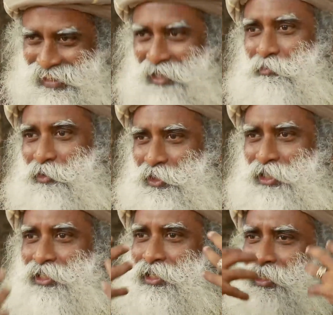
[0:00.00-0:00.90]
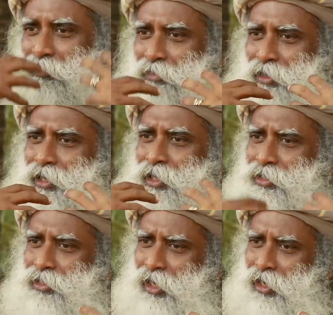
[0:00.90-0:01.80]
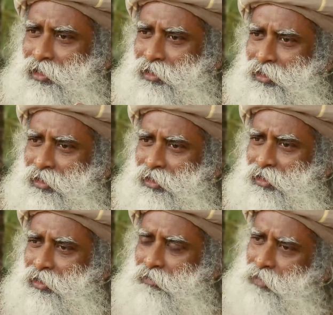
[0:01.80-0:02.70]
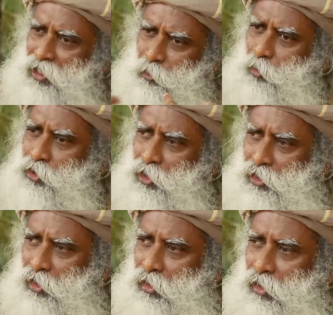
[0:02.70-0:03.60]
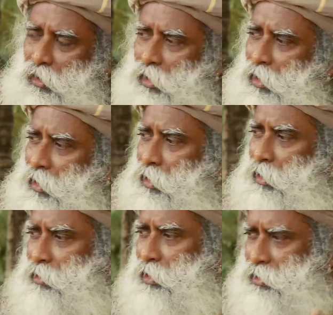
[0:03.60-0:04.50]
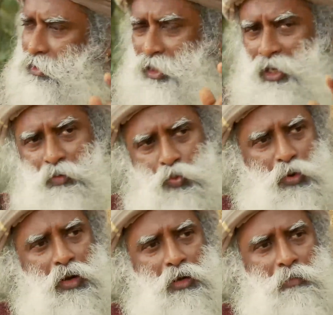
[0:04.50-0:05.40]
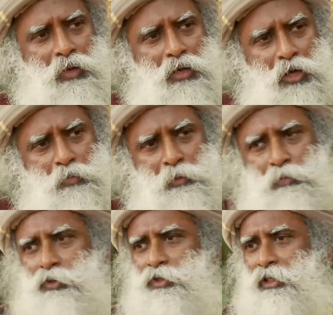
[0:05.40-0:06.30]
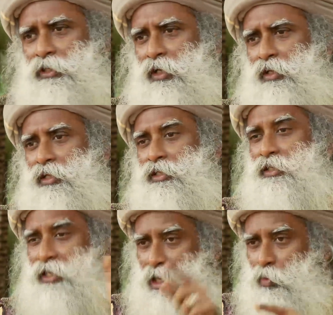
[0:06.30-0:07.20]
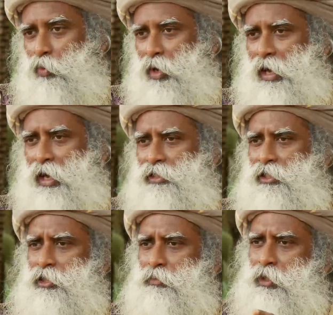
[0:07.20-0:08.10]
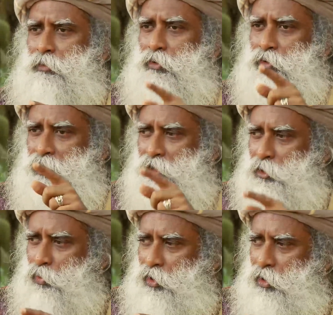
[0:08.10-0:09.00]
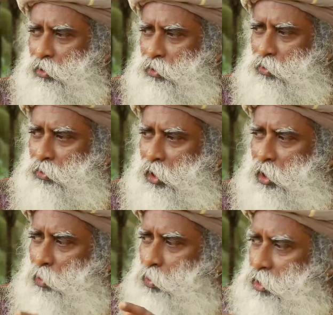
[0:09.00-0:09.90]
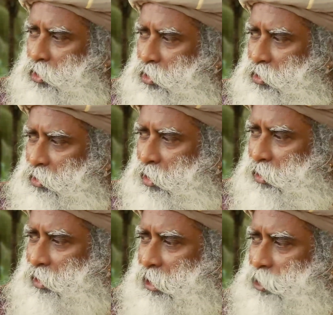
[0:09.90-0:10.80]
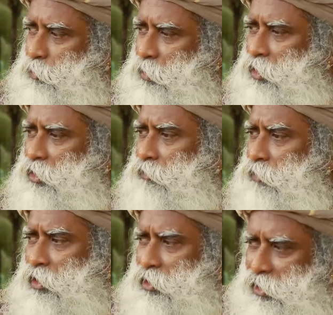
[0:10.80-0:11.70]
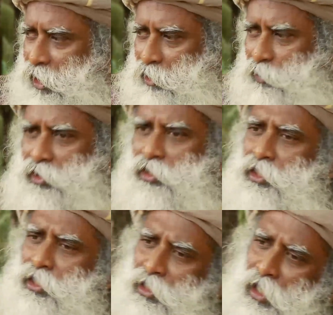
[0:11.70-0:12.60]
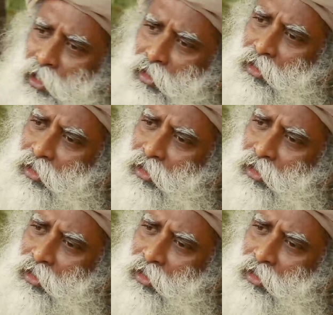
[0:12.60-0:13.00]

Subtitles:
They're projecting the world inside, the way it's projected. The same world may not be projected the same way as it is being projected within you, within the experience of an insect which is sitting there.